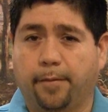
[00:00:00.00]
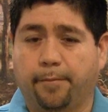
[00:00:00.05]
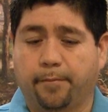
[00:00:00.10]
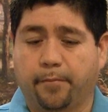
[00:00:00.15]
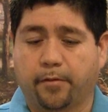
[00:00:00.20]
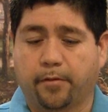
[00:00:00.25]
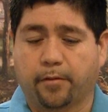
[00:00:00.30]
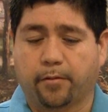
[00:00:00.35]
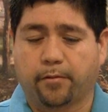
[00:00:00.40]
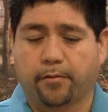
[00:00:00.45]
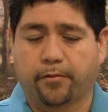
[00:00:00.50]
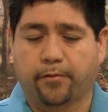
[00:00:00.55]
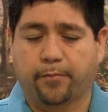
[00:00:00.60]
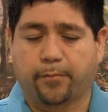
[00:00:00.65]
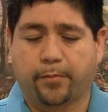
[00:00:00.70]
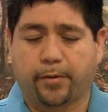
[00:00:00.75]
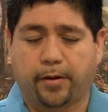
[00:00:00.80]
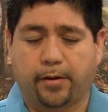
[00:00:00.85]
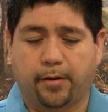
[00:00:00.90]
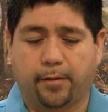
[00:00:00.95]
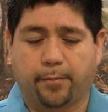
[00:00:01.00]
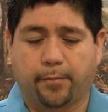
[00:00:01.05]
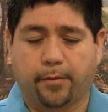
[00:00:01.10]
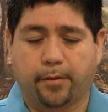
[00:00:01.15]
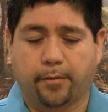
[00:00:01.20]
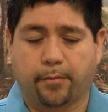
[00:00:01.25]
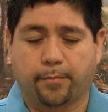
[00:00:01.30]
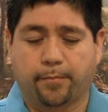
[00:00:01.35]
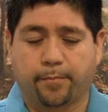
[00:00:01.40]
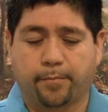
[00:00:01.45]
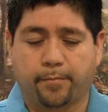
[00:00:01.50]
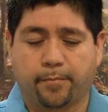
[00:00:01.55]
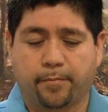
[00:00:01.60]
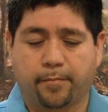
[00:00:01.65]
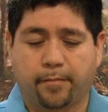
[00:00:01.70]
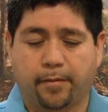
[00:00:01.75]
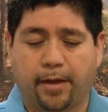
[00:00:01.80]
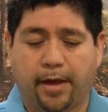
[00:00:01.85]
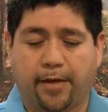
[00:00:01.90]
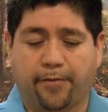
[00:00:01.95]
So there's probably about a
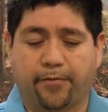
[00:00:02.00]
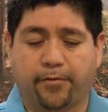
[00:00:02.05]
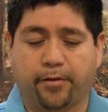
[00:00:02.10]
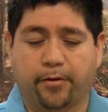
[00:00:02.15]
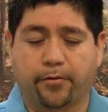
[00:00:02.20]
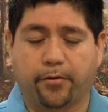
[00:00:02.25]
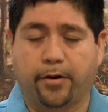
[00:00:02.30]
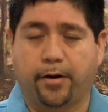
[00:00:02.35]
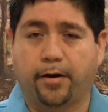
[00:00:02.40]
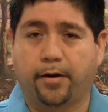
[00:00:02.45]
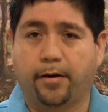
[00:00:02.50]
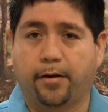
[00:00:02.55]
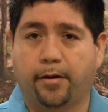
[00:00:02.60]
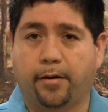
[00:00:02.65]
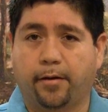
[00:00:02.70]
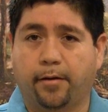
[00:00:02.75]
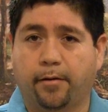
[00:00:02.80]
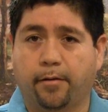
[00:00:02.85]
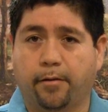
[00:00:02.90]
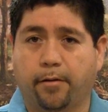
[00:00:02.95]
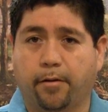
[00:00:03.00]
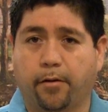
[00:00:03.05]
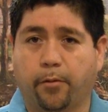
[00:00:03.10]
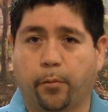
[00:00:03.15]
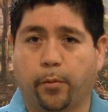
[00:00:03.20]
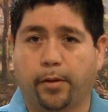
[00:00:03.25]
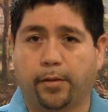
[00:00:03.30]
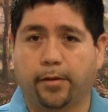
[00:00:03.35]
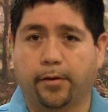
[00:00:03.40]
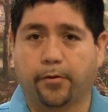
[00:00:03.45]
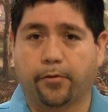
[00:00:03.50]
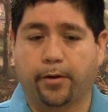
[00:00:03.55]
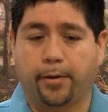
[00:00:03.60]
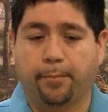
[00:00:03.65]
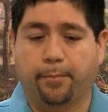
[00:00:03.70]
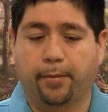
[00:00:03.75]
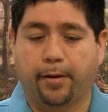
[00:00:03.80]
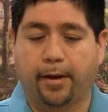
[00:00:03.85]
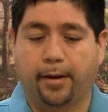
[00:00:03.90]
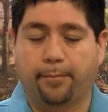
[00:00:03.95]
½ degree or a 1 degree
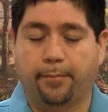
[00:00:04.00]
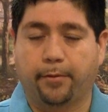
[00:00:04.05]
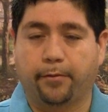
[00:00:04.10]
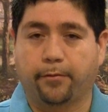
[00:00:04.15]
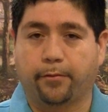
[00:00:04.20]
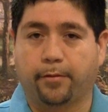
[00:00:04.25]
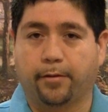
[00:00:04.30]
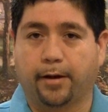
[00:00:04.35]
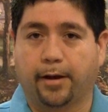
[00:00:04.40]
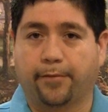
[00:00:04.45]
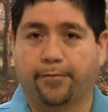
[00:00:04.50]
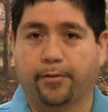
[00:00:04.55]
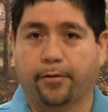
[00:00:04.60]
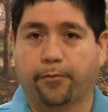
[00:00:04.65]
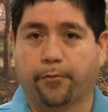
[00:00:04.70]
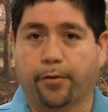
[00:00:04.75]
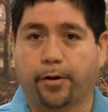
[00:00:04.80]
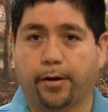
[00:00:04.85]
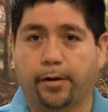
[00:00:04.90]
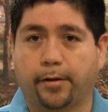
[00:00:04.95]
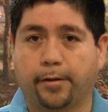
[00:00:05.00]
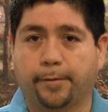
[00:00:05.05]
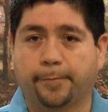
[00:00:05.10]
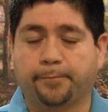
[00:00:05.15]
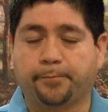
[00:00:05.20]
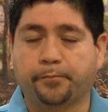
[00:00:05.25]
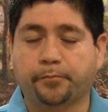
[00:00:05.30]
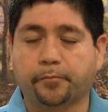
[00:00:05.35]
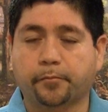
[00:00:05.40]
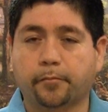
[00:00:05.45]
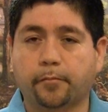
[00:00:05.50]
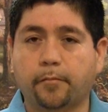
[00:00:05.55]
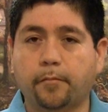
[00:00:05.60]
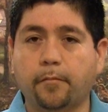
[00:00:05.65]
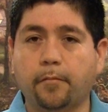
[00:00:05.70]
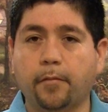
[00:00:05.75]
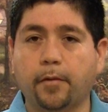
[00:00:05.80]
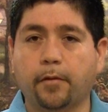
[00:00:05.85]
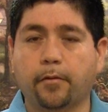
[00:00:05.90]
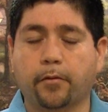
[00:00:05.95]
play between left and right.
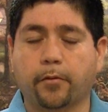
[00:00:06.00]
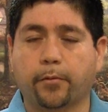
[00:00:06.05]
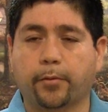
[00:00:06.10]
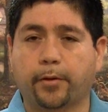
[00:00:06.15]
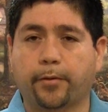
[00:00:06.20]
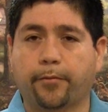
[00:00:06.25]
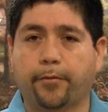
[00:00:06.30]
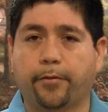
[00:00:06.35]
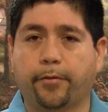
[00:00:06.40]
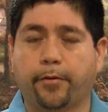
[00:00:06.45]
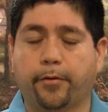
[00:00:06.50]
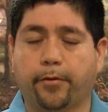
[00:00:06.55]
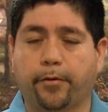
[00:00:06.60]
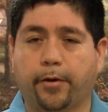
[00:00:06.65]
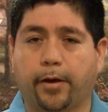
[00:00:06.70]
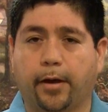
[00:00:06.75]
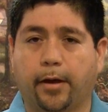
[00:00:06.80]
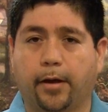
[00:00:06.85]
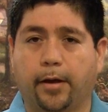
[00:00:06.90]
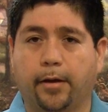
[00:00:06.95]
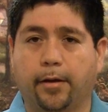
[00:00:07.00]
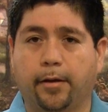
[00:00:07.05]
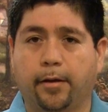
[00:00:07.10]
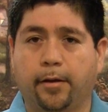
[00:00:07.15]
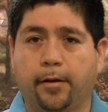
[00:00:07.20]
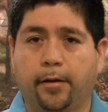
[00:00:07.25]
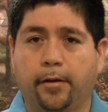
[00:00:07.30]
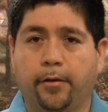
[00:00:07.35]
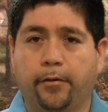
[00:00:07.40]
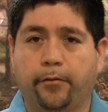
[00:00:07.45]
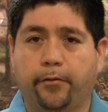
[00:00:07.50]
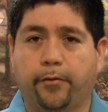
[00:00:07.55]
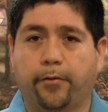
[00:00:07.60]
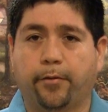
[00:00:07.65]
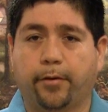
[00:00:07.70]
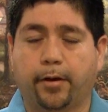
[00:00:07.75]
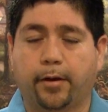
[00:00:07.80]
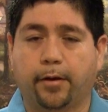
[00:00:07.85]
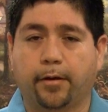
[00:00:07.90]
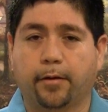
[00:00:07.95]
So whenever you're
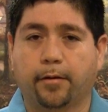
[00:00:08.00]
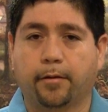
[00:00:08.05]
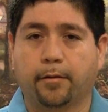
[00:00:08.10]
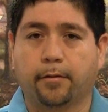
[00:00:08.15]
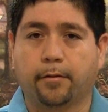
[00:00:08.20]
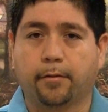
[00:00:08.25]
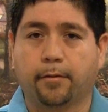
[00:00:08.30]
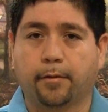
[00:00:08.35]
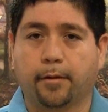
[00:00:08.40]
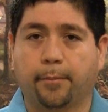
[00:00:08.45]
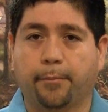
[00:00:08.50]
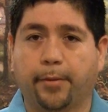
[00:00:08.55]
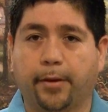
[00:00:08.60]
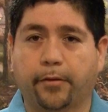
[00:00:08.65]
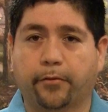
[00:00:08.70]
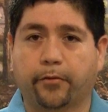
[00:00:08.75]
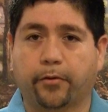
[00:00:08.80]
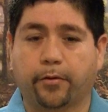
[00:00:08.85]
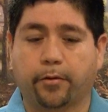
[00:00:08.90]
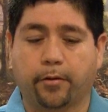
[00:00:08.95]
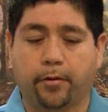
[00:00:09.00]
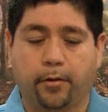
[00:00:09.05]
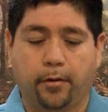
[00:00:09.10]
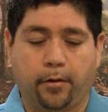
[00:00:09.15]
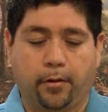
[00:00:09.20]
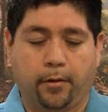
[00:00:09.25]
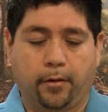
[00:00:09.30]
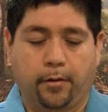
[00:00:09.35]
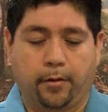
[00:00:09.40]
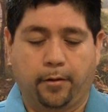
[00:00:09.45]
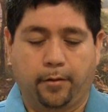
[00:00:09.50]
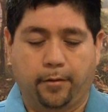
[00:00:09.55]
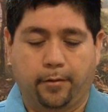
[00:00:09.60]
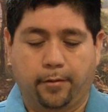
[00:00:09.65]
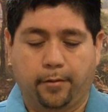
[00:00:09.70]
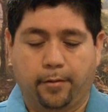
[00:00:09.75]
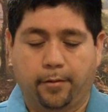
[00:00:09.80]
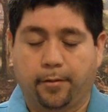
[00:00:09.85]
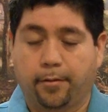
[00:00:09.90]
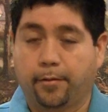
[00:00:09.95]
shooting a picture,
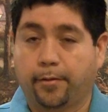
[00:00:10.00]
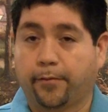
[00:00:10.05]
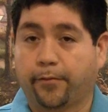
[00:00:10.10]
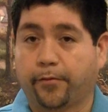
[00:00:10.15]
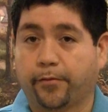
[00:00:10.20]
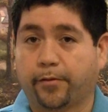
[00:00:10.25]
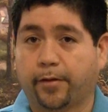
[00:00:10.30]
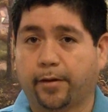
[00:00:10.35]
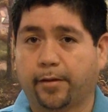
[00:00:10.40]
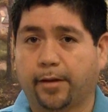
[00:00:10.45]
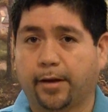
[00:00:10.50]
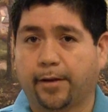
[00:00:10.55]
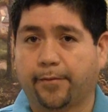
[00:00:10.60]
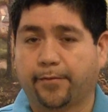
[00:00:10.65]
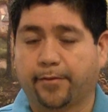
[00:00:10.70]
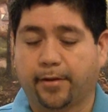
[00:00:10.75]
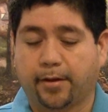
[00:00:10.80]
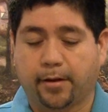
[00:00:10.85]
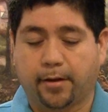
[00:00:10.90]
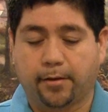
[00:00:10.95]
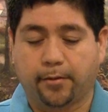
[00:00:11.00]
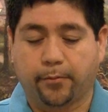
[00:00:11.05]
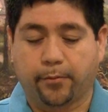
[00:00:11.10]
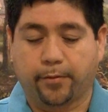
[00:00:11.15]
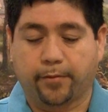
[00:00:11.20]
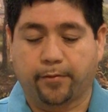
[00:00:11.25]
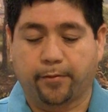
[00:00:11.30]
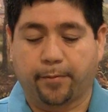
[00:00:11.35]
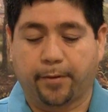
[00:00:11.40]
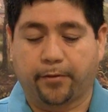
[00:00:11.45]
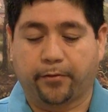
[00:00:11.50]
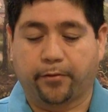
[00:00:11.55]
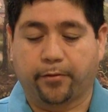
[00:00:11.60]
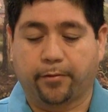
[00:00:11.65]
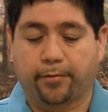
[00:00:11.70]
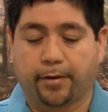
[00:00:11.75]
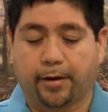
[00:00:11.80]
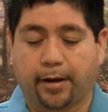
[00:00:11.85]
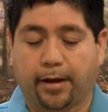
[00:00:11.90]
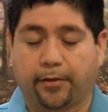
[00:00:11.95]
the first thing that I've done was to make sure
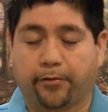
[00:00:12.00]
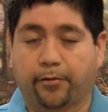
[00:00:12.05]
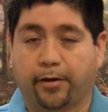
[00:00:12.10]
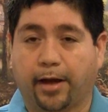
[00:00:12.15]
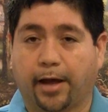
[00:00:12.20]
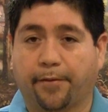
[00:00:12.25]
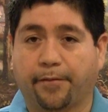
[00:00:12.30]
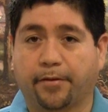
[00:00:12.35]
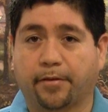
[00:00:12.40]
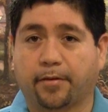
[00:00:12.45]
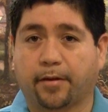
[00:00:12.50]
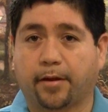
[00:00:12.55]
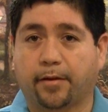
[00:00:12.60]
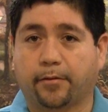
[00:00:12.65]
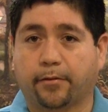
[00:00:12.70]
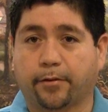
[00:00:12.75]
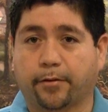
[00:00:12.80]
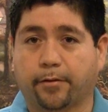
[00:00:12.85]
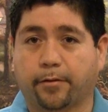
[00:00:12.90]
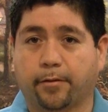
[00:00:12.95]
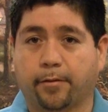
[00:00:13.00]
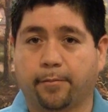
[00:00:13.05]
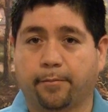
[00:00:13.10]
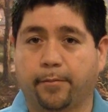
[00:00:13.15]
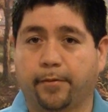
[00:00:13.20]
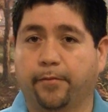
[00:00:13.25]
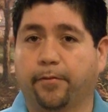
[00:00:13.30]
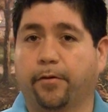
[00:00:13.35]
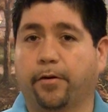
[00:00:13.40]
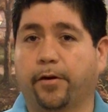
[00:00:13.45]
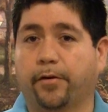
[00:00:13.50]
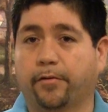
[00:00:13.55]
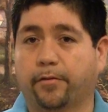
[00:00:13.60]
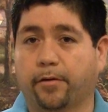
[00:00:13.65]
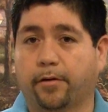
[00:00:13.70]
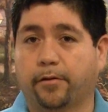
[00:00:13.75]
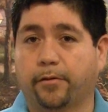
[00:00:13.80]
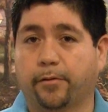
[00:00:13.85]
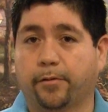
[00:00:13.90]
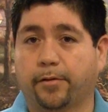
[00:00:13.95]
that I actually have it centered before I
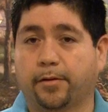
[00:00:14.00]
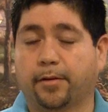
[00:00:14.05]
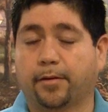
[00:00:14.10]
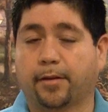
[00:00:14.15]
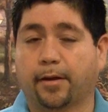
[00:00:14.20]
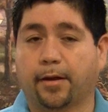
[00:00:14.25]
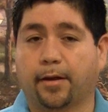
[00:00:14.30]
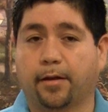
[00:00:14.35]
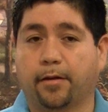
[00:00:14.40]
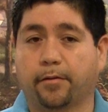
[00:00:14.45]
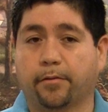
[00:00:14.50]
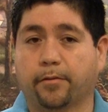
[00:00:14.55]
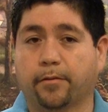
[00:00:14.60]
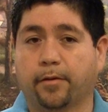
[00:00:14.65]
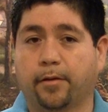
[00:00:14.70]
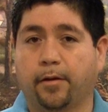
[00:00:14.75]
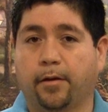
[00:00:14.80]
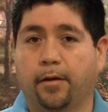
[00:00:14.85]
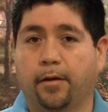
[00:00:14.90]
start doing anything else.